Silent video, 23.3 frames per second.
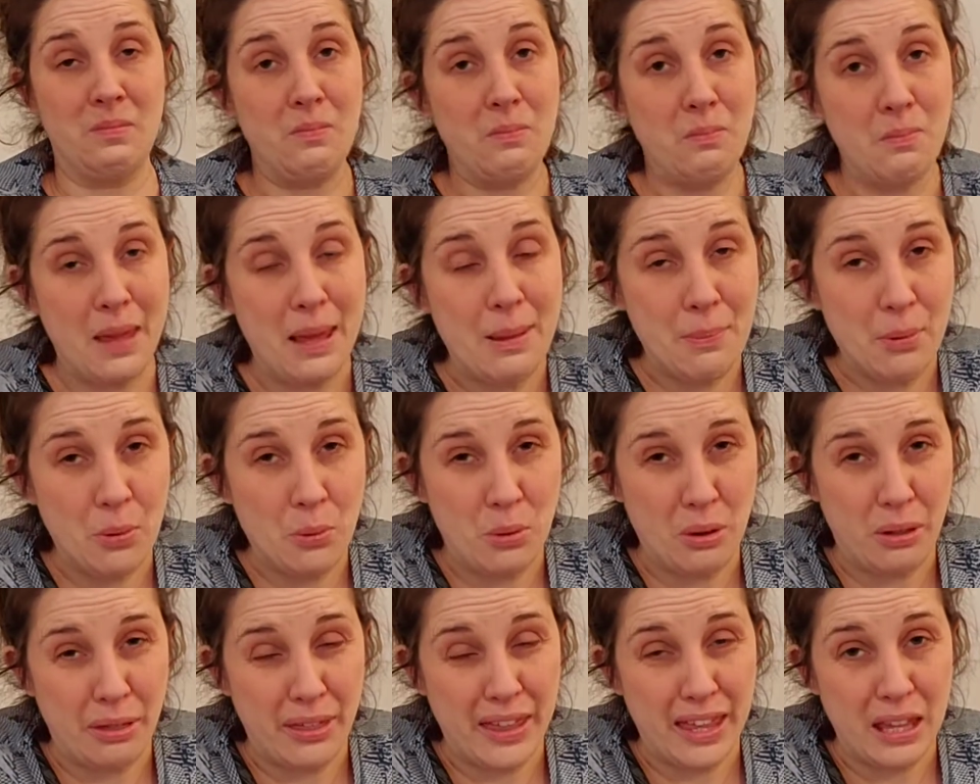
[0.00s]
People
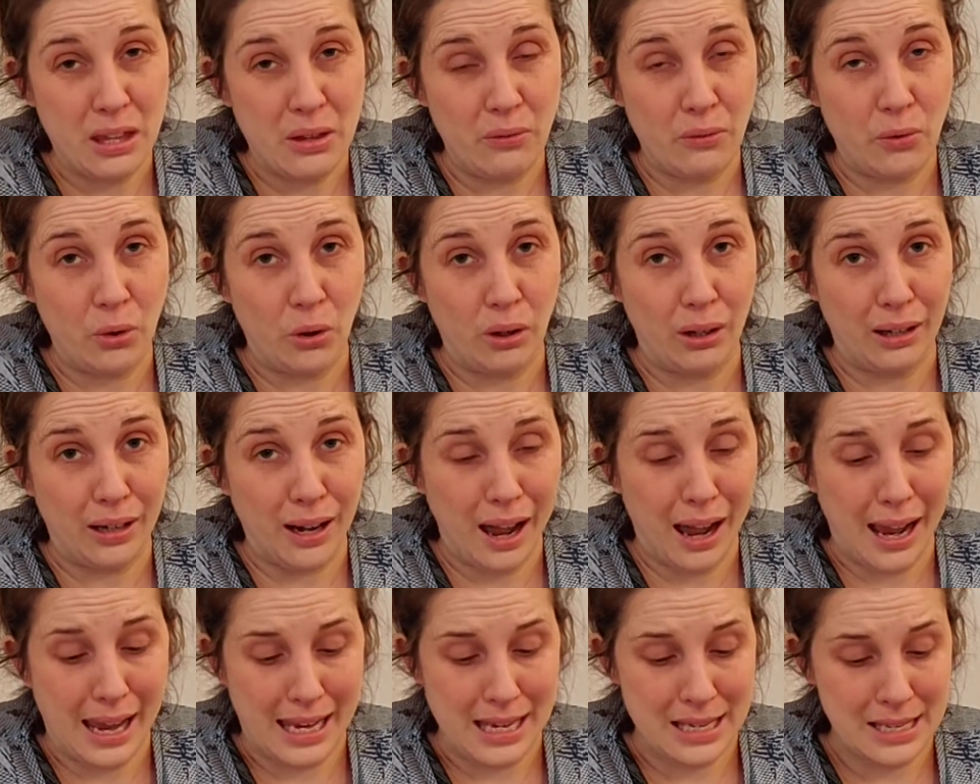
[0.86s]
will think you've got
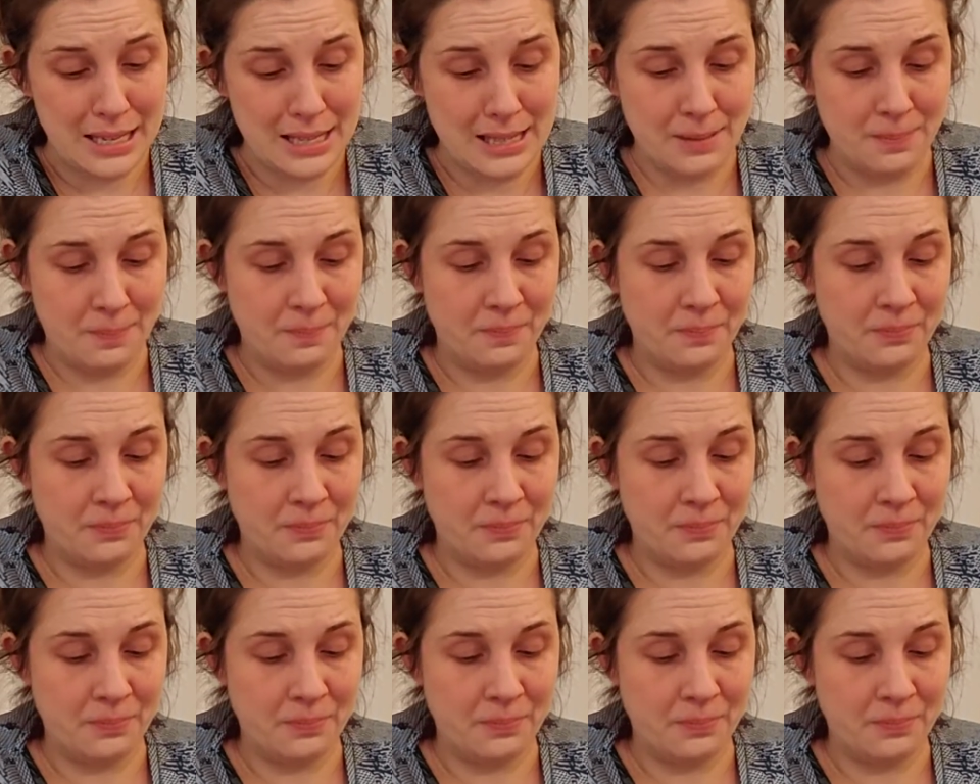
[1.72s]
lice."